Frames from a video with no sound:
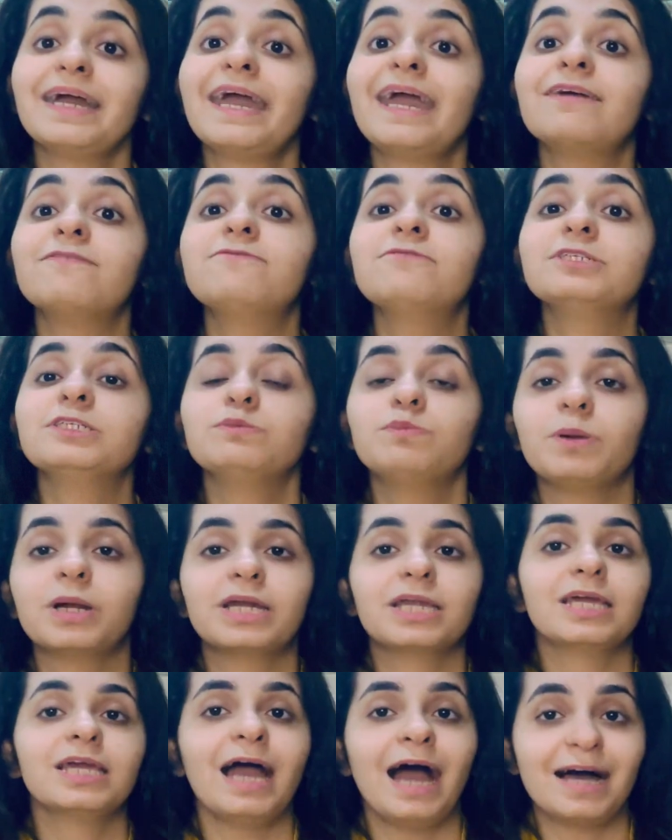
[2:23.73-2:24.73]

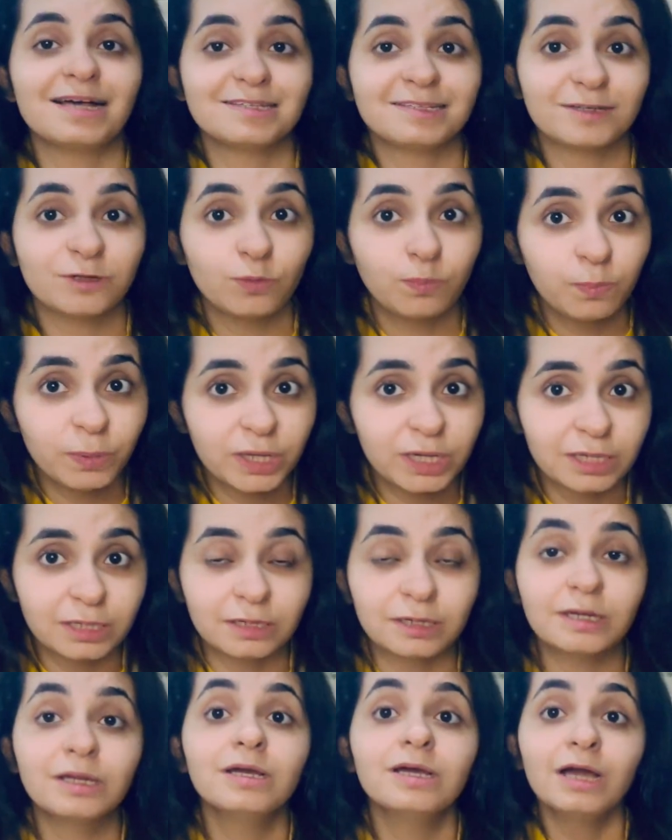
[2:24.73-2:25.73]
everybody has an
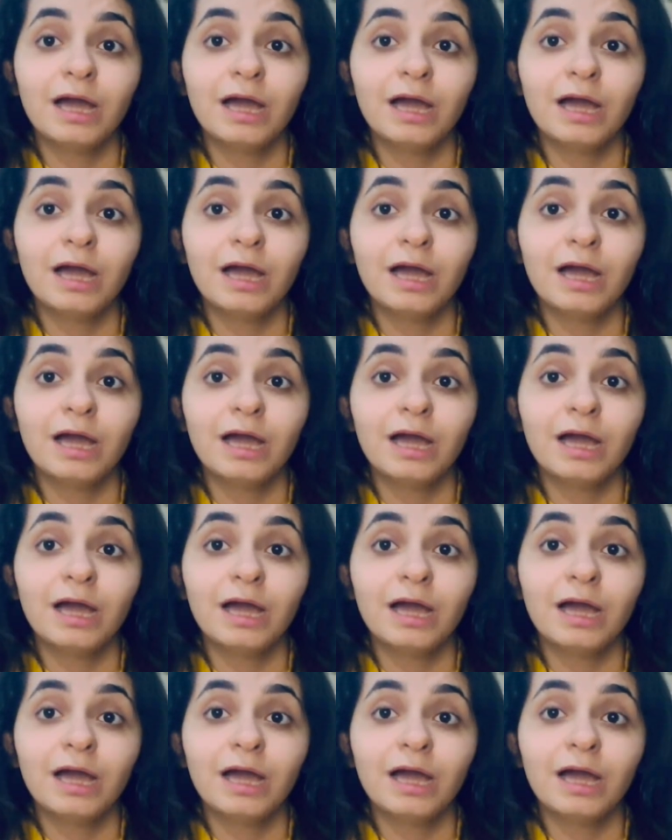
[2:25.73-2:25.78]
opinion?